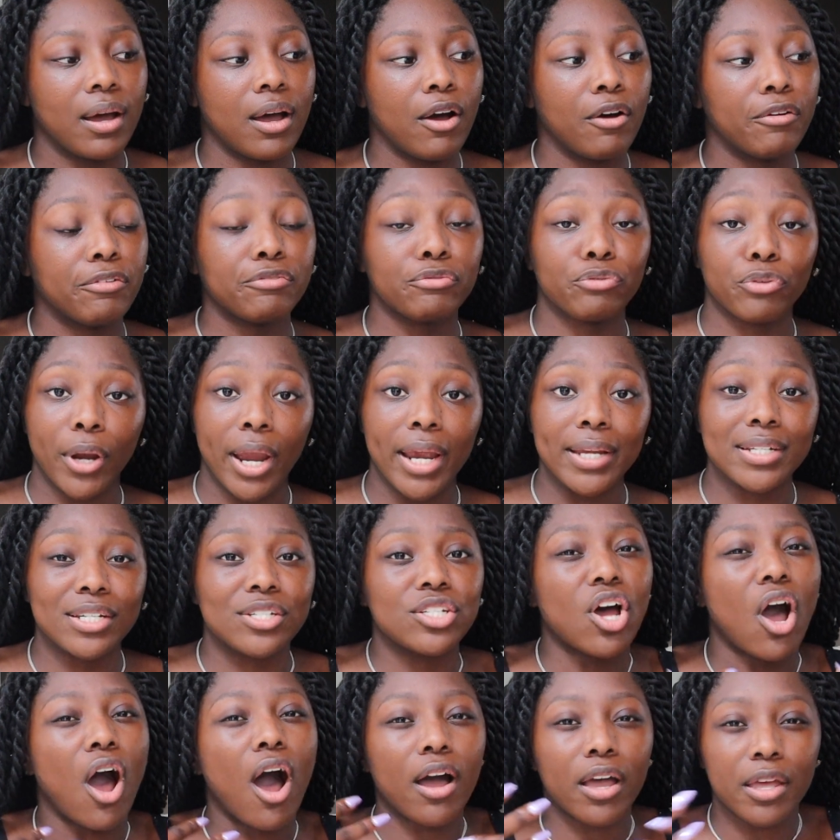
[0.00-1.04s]
afraid to
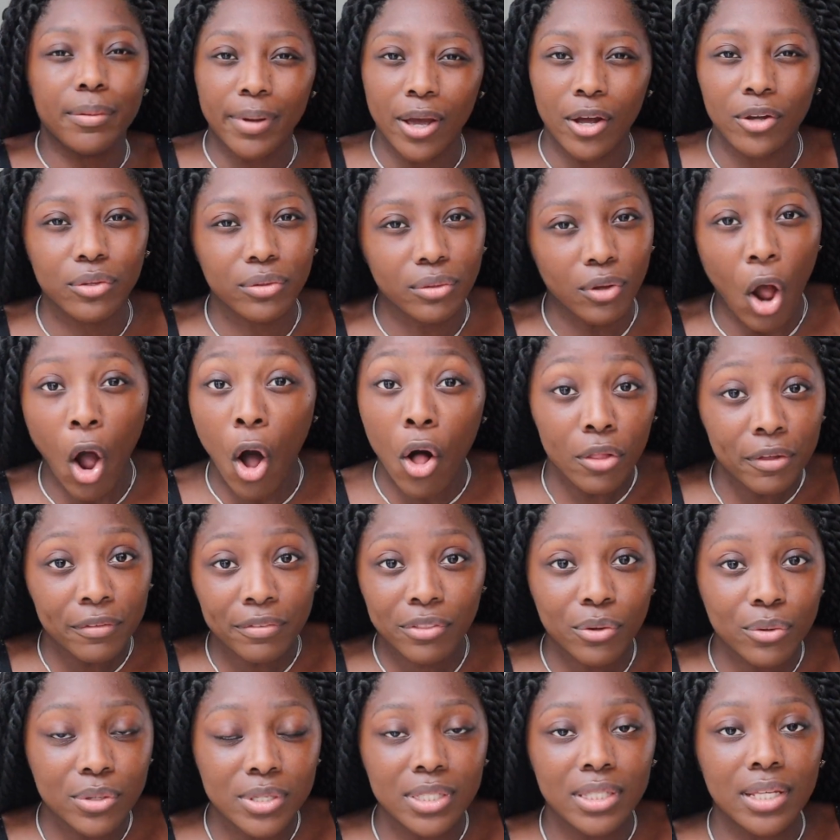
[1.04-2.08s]
talk about all of
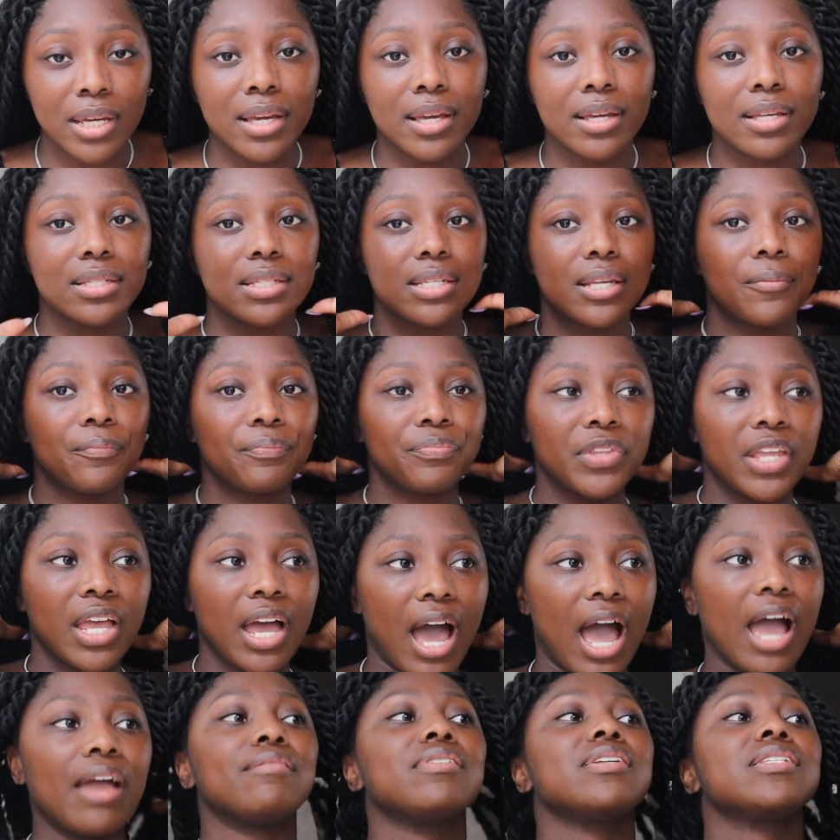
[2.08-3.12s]
those things,
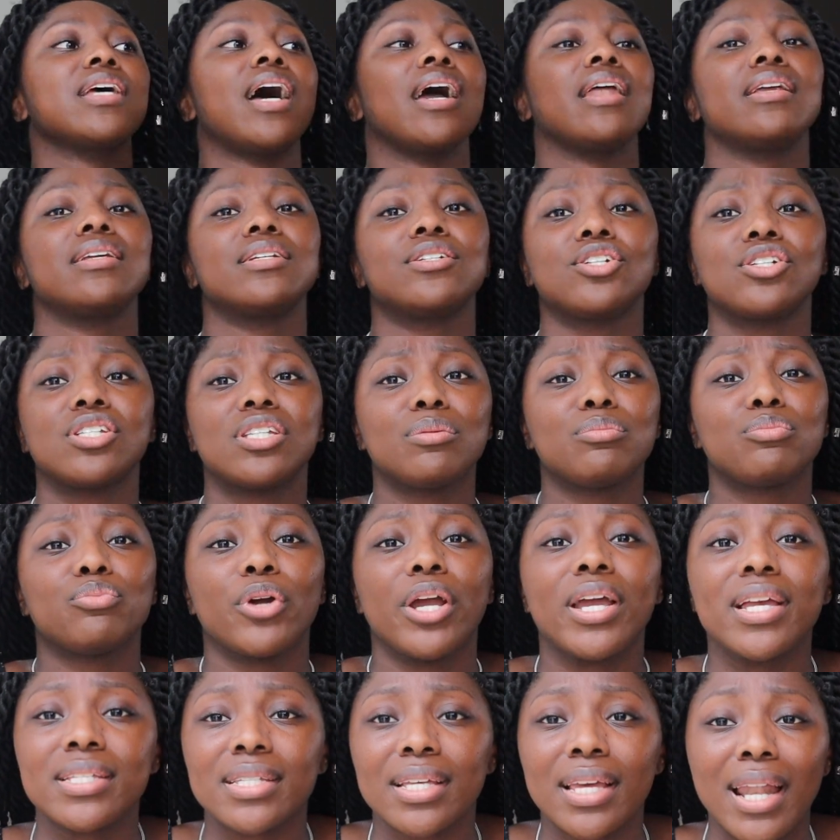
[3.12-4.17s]
I've decided to just
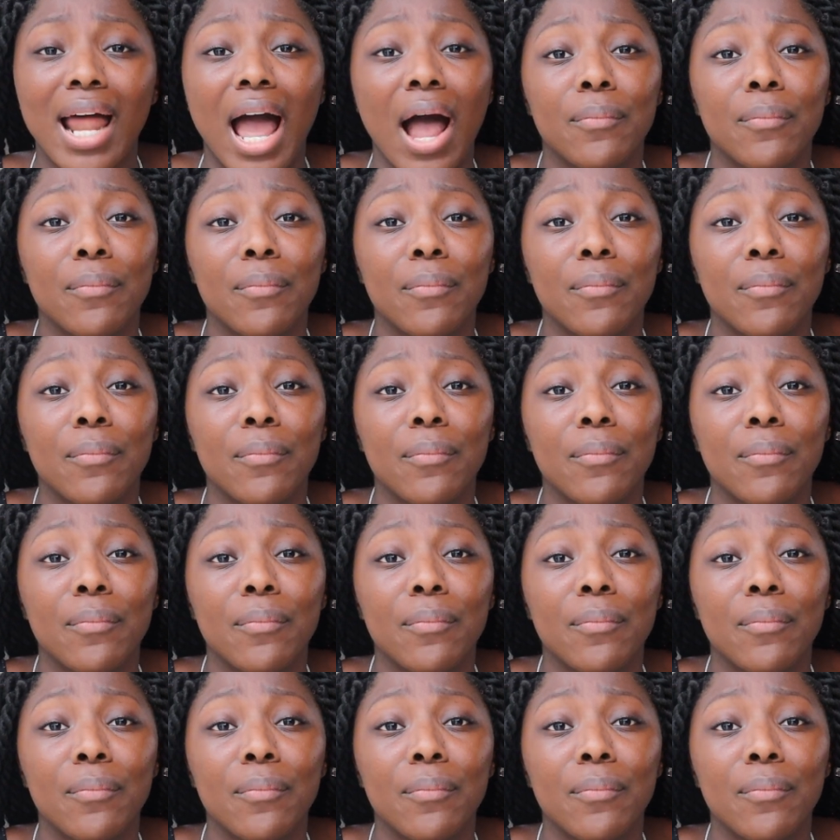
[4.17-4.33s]
embrace it.